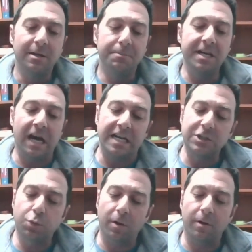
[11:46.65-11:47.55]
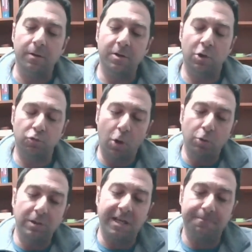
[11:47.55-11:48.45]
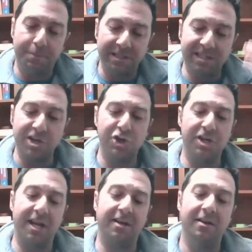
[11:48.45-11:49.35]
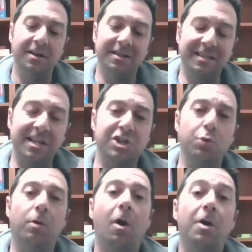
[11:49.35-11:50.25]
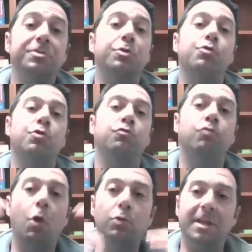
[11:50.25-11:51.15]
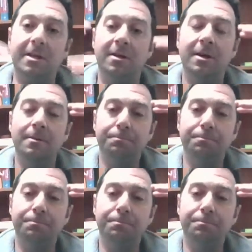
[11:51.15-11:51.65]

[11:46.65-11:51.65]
because we're coronally positioning the tissue, we're also coronally